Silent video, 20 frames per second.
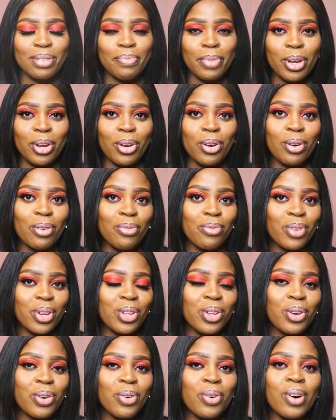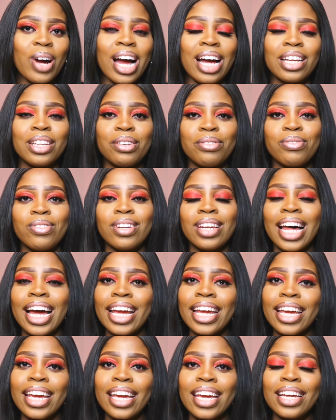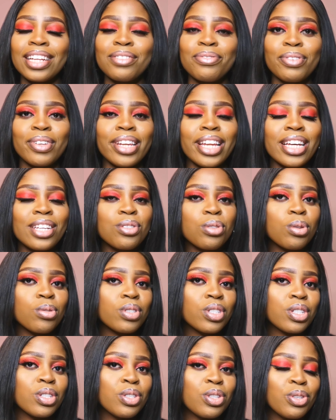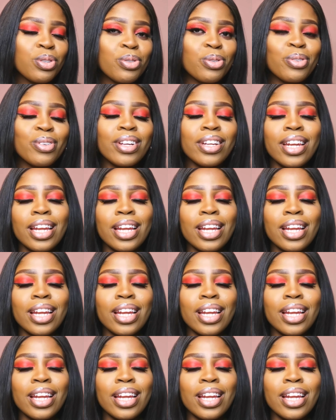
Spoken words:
this makeup video, and if you like it, if you like something new,